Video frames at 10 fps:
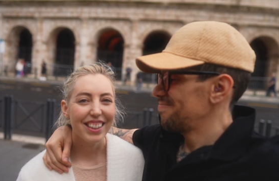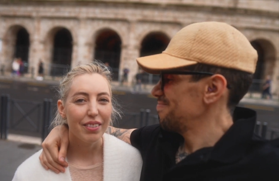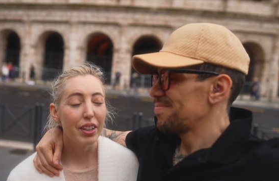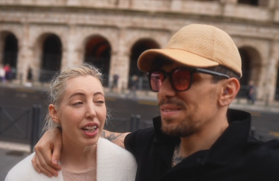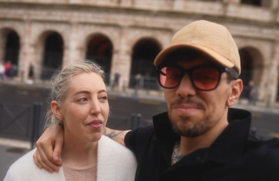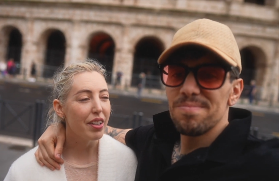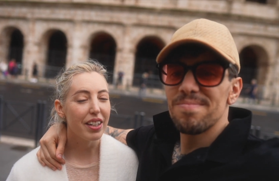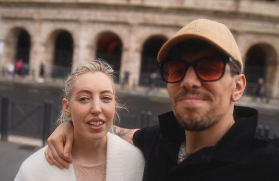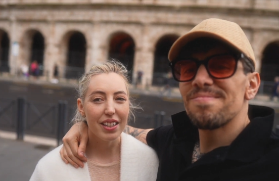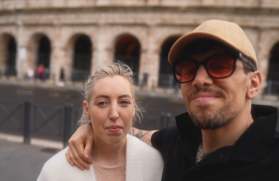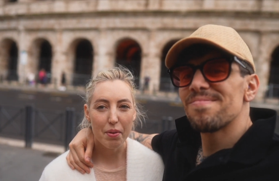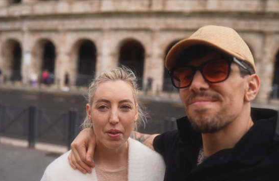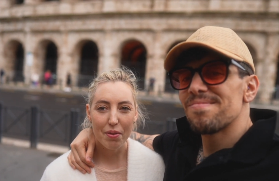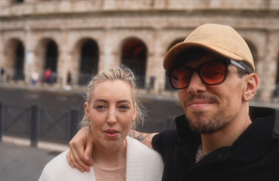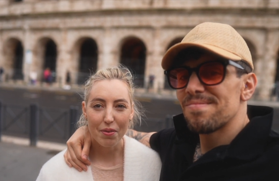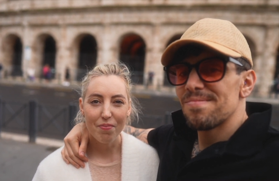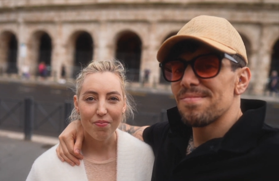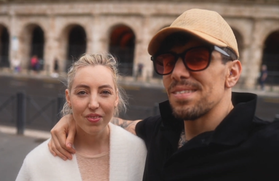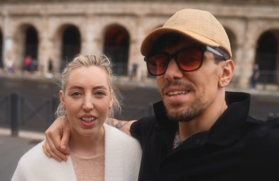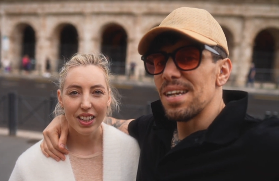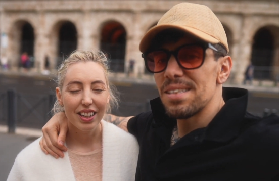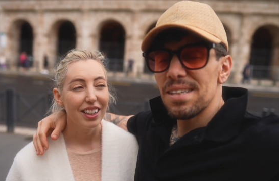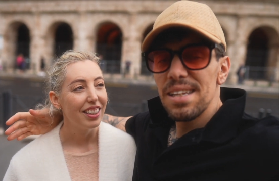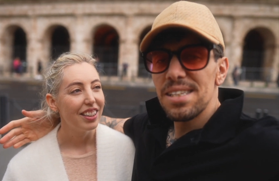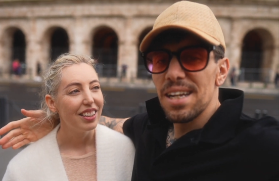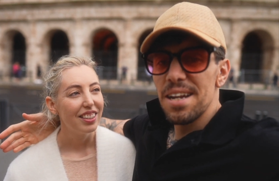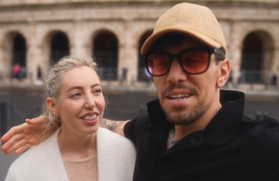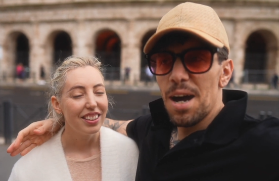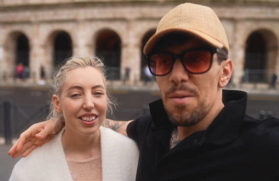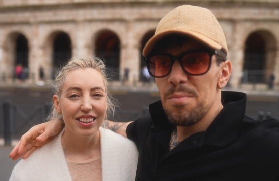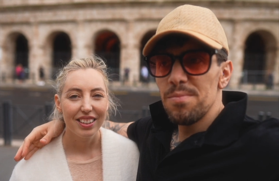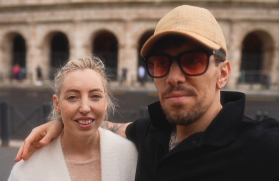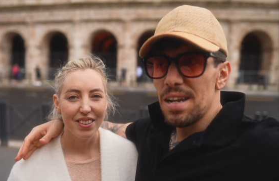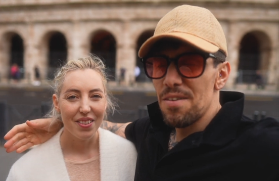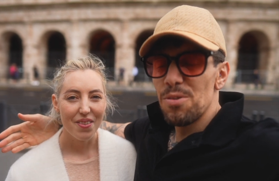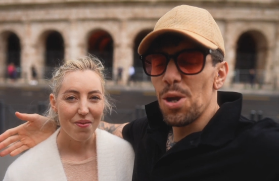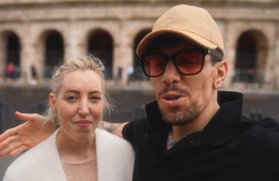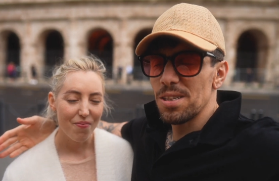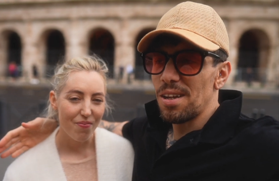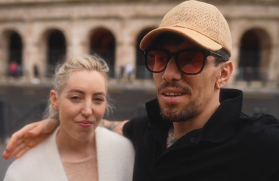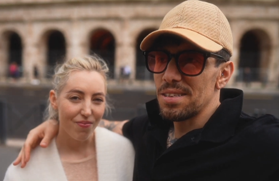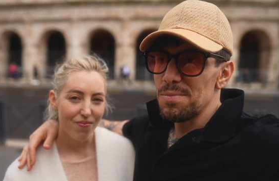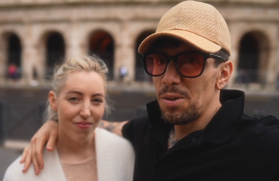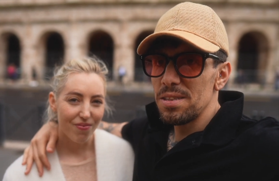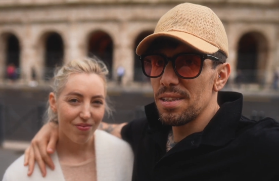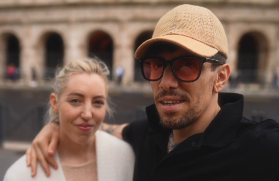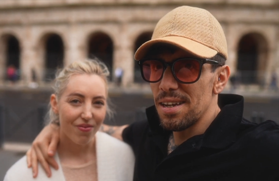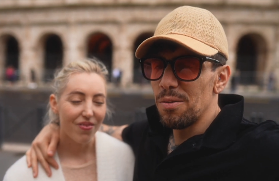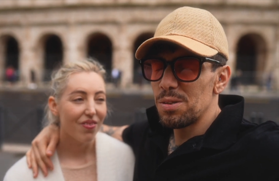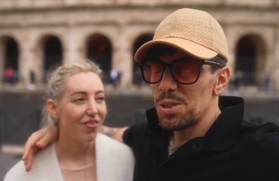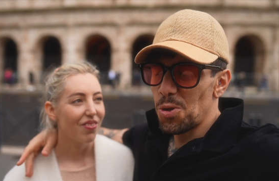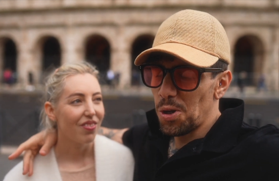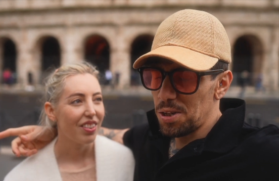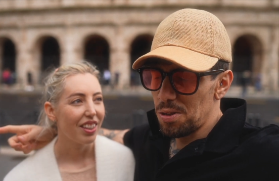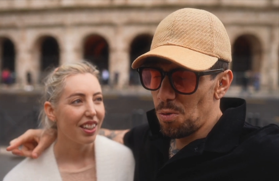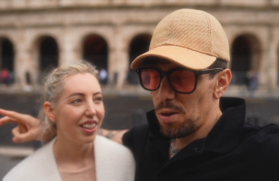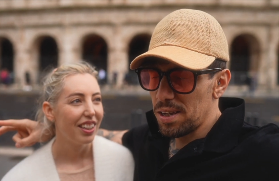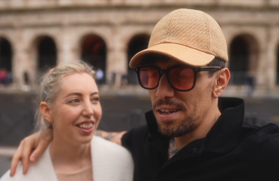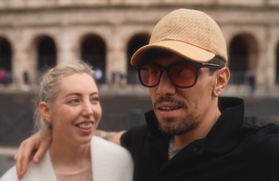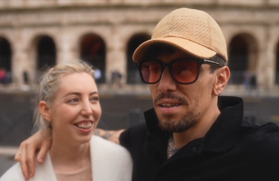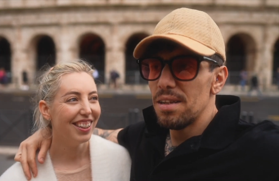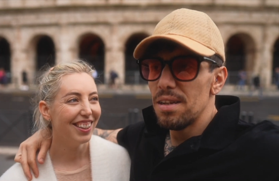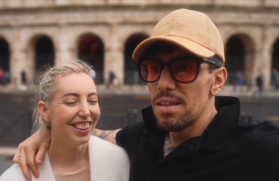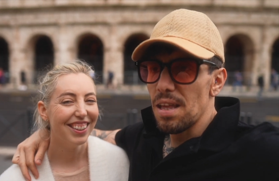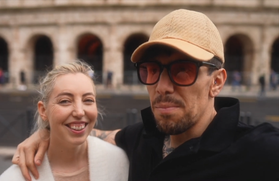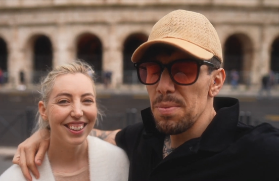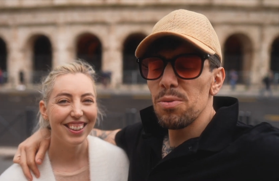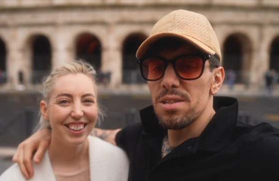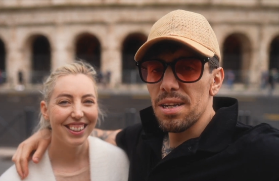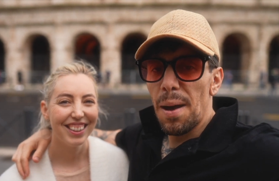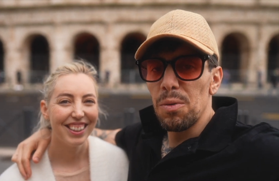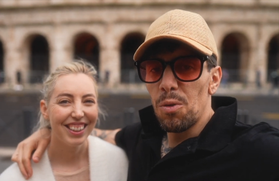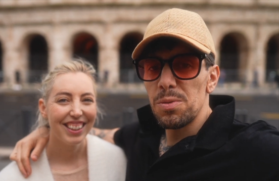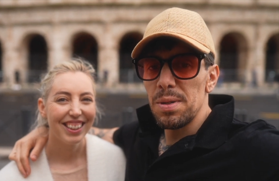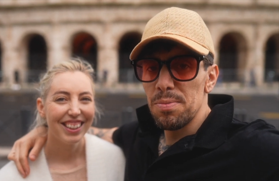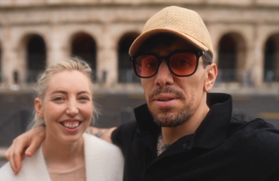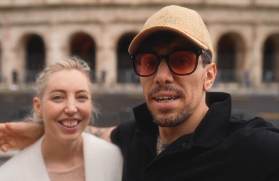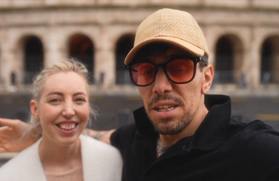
Speaker 1: We love it, it's beautiful.
Speaker 2: Yeah, it's cliche to come, and everyone knows the Colosseum. Once a year, we're just talking on the walk here. People used to come and watch people kill